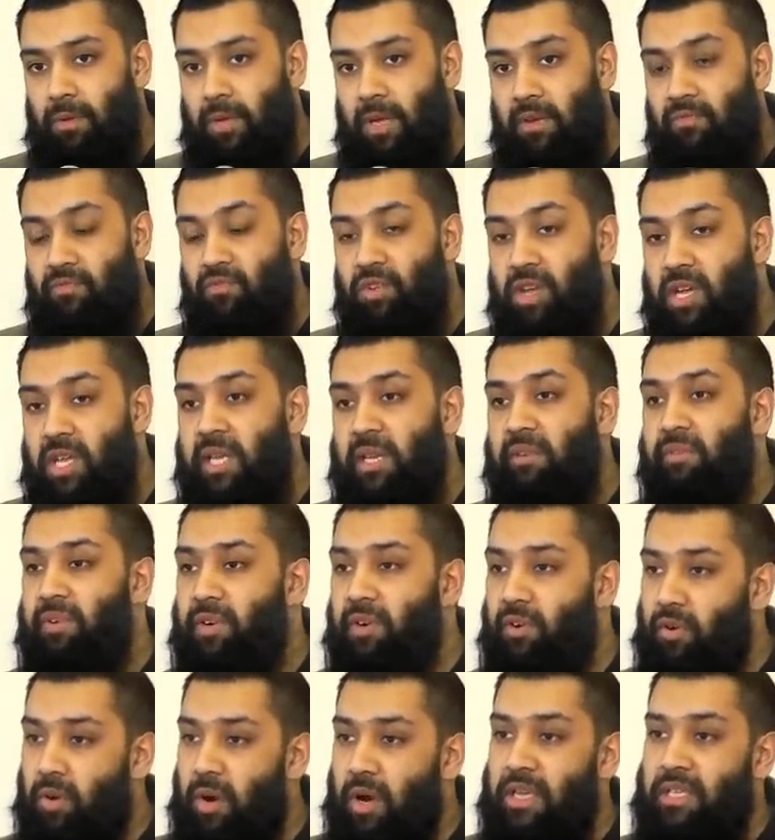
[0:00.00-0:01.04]
Okay, really
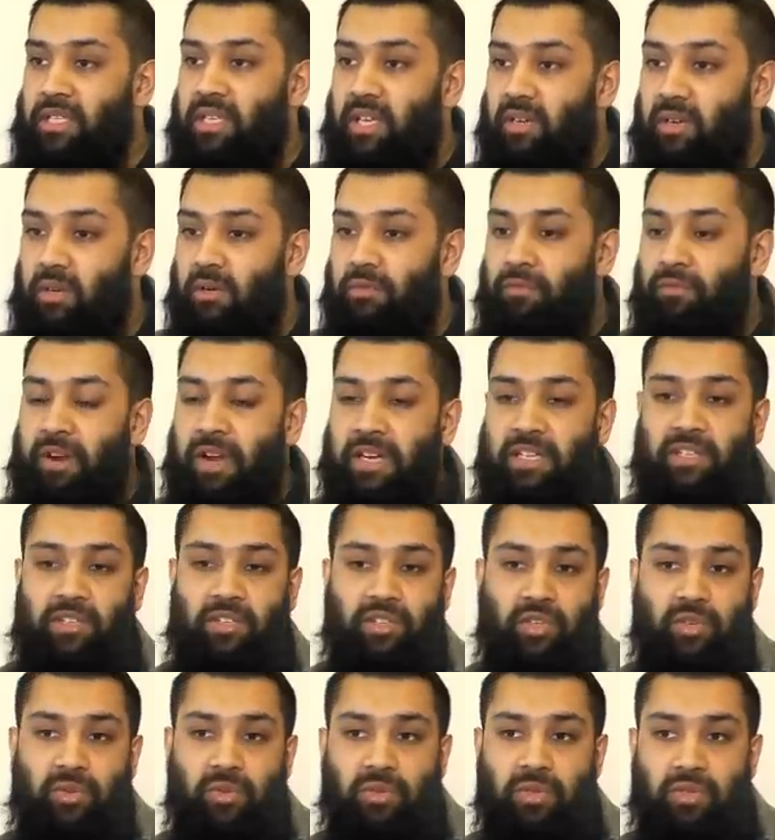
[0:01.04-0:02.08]
requires a lot of
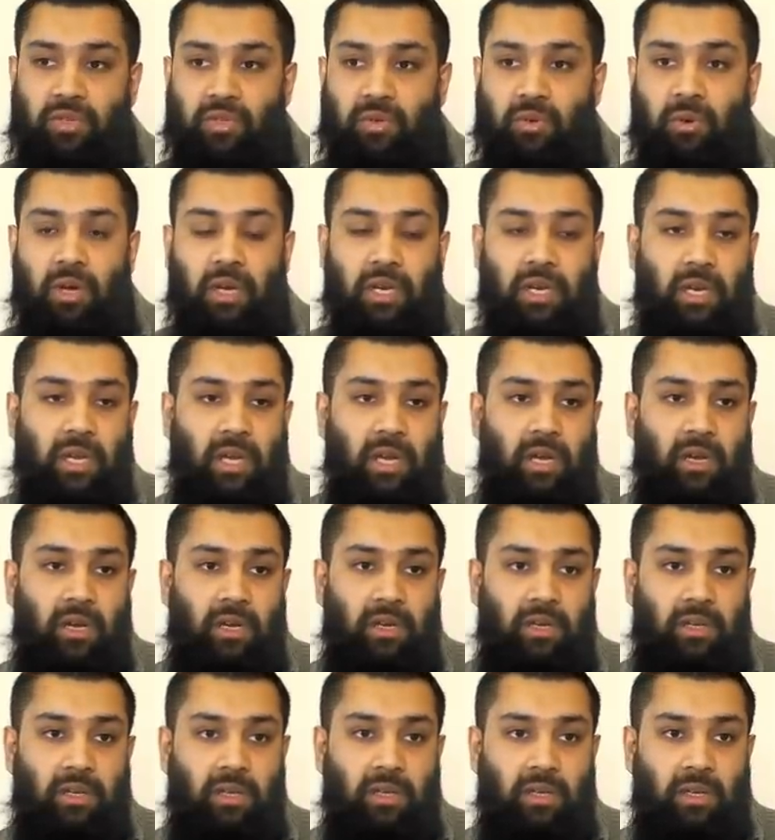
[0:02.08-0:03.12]
gratitude to Allah
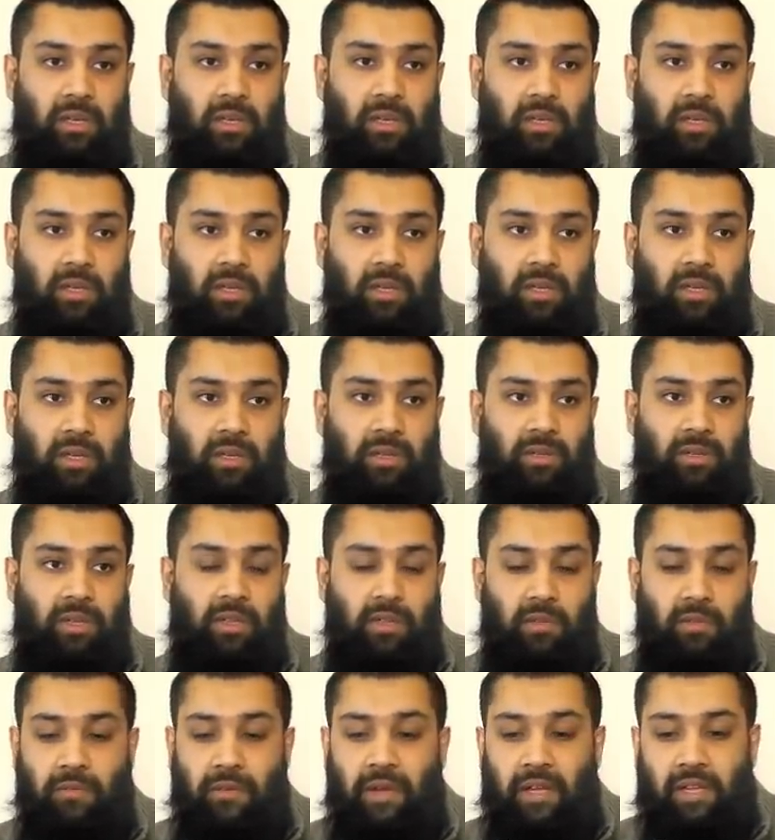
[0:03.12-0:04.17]

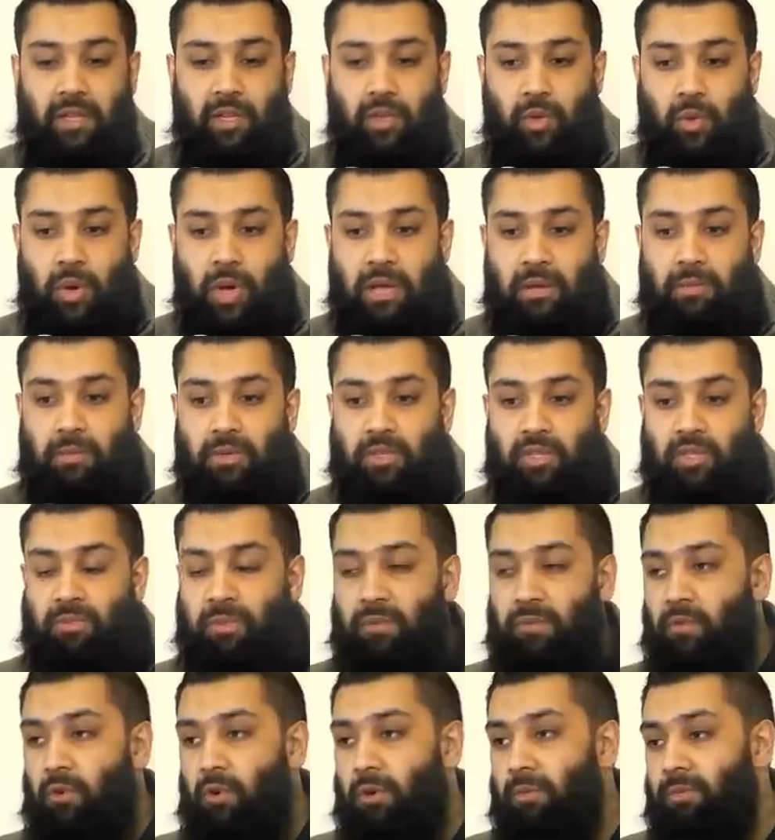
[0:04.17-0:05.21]
that the fact that you are able to
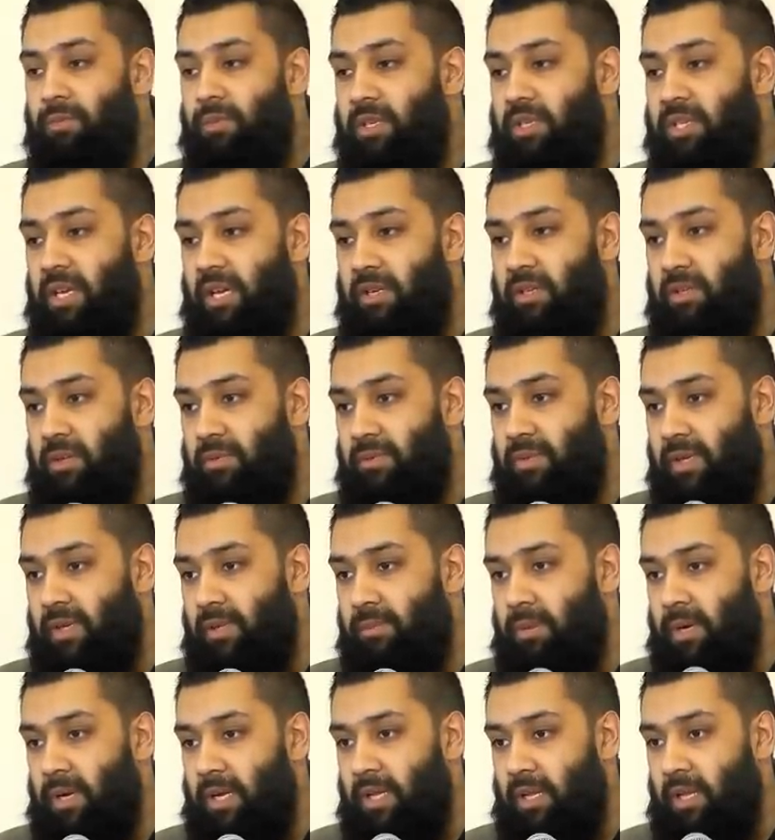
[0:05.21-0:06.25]
perform these acts of
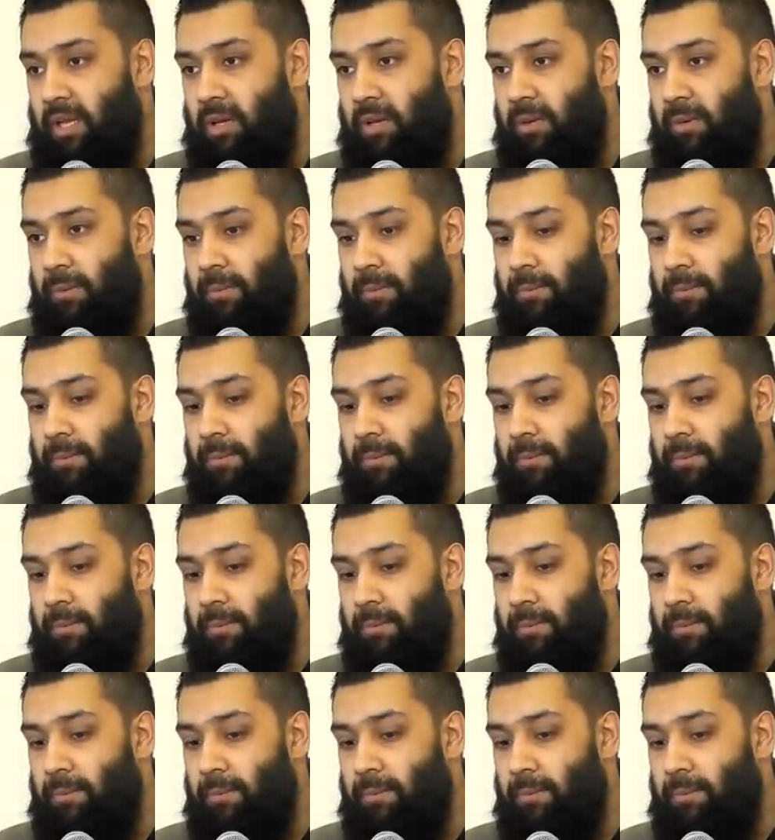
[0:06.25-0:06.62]
ibadah.